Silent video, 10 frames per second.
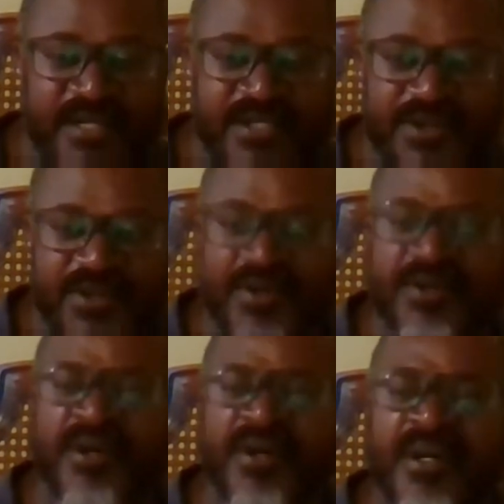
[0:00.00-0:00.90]
so
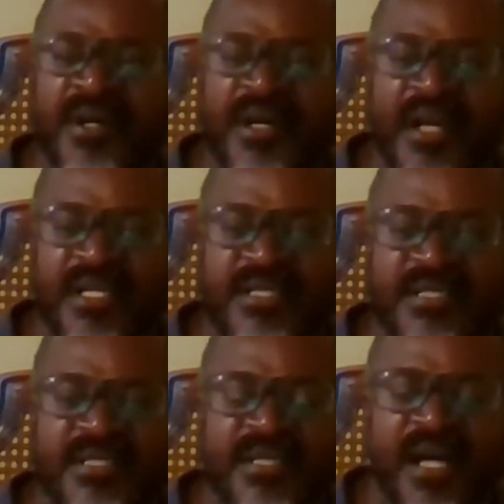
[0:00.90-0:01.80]

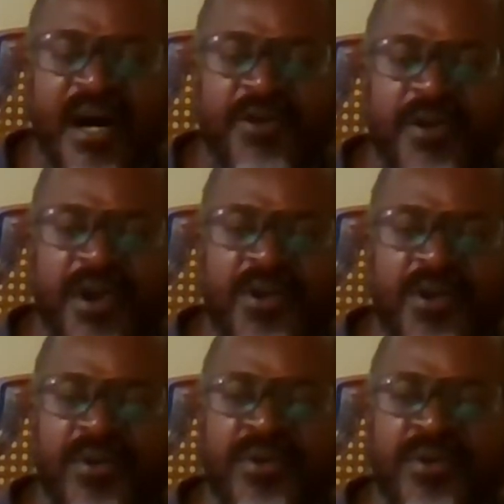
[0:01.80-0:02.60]
that's how you will do.